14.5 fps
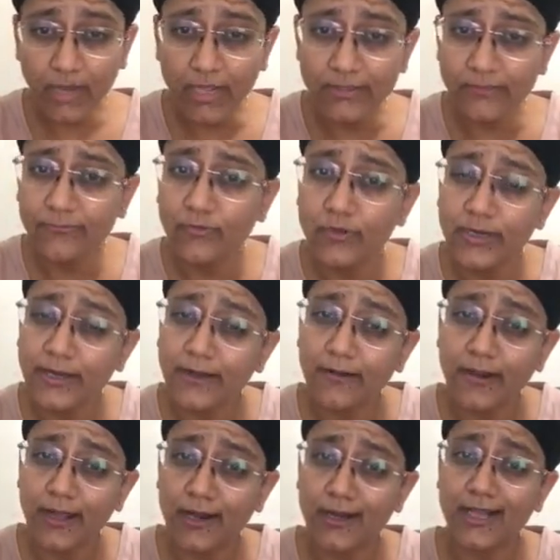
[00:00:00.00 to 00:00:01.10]
The food in Air
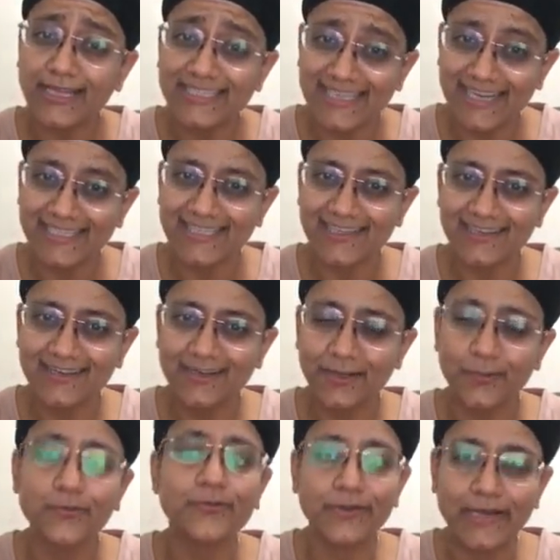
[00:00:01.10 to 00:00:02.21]
Canada is excellent.
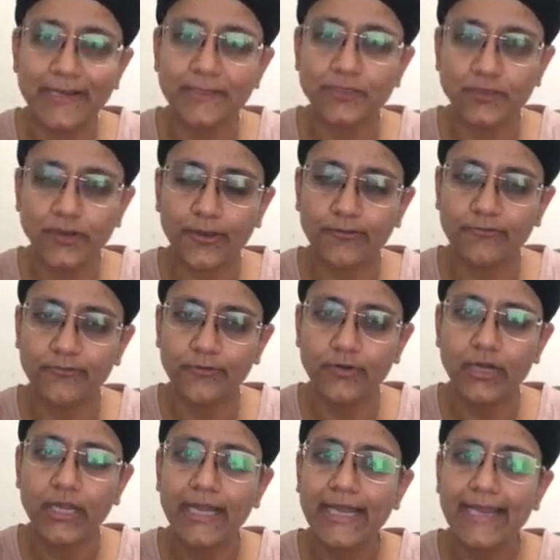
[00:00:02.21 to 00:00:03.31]
You would really enjoy your food.
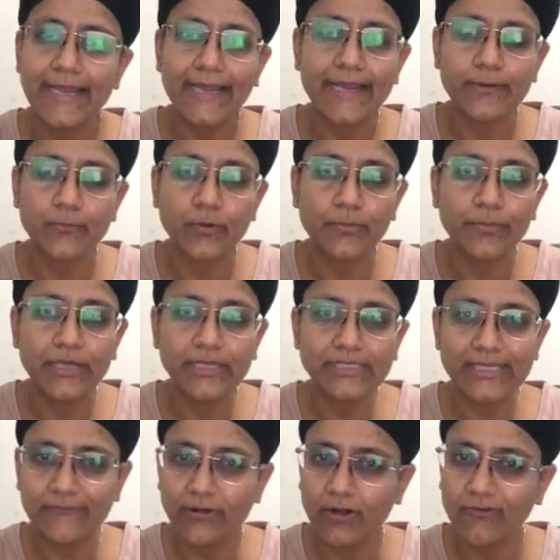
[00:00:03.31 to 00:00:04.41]
It would be a
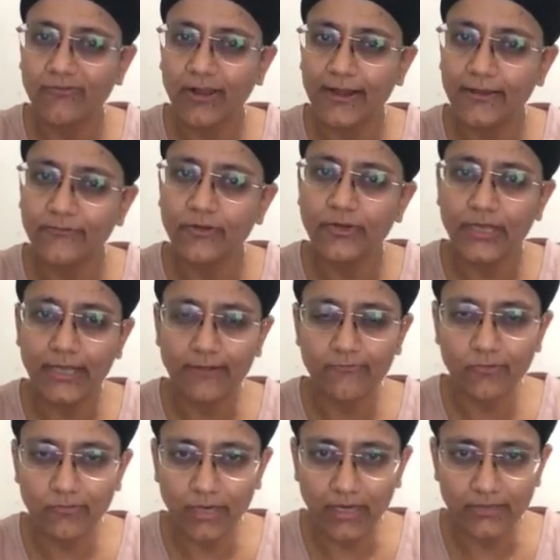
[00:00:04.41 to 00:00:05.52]
7-hour flight if you're taking
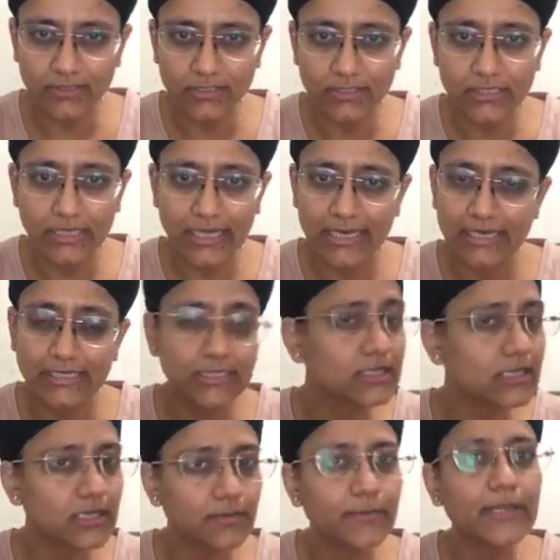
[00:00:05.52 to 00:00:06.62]
from London, and
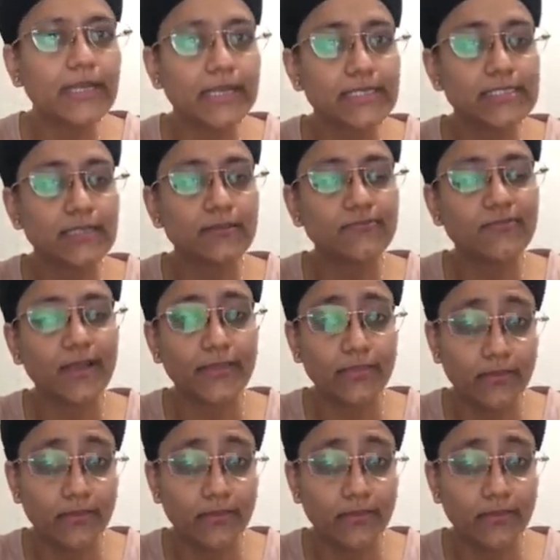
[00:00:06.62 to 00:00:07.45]
it'll be an excellent flight.